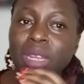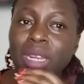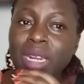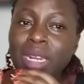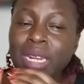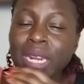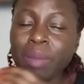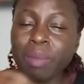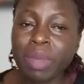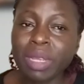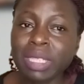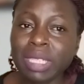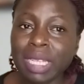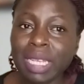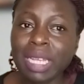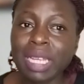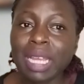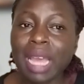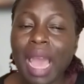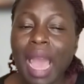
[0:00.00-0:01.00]

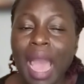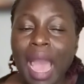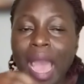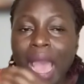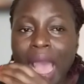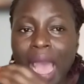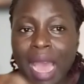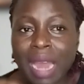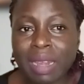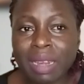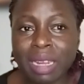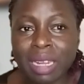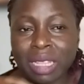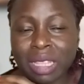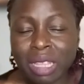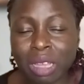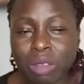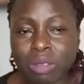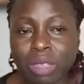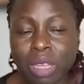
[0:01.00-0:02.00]
remitting
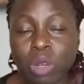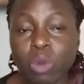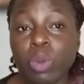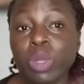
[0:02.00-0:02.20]
100,000,